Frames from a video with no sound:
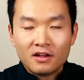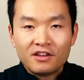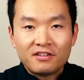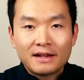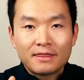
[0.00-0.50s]

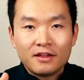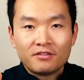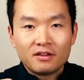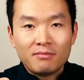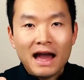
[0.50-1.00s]
It's like
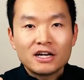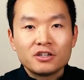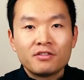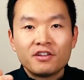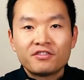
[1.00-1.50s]
this.
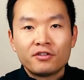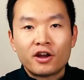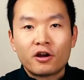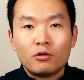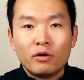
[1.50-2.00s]
Imagine this
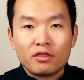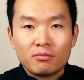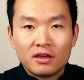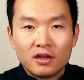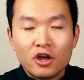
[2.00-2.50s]
scenario with
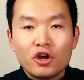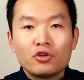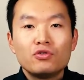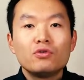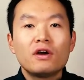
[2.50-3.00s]
me.
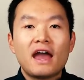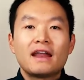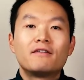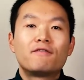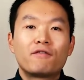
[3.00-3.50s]
You
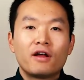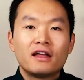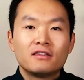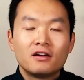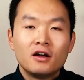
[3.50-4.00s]
and a
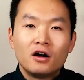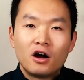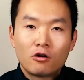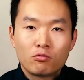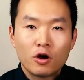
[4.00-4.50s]
friend
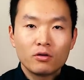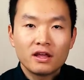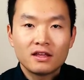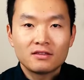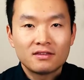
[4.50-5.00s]
are
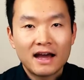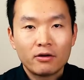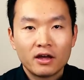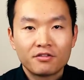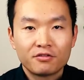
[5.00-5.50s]
rolling
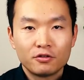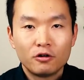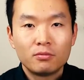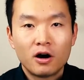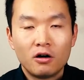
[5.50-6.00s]
down a
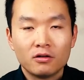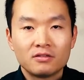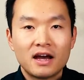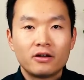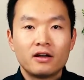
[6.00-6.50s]
snowball
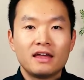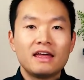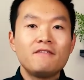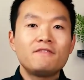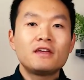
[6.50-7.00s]
down an
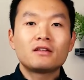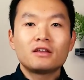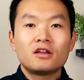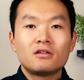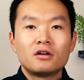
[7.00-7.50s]

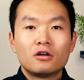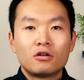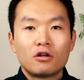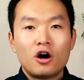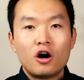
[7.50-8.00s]
infinitely
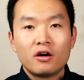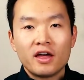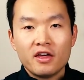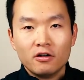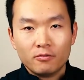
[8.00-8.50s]
long
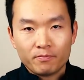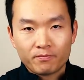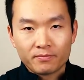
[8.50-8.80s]
hill,